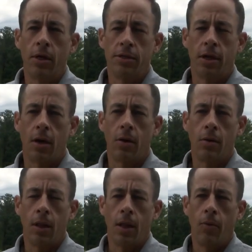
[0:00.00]

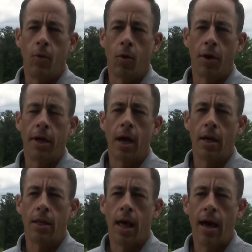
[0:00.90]
So we're working on
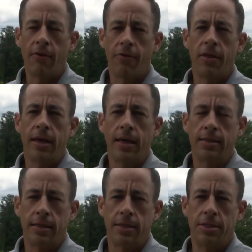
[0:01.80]
a lot of
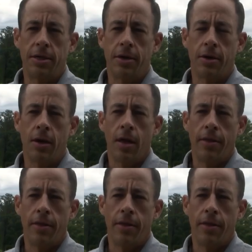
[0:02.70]
things this year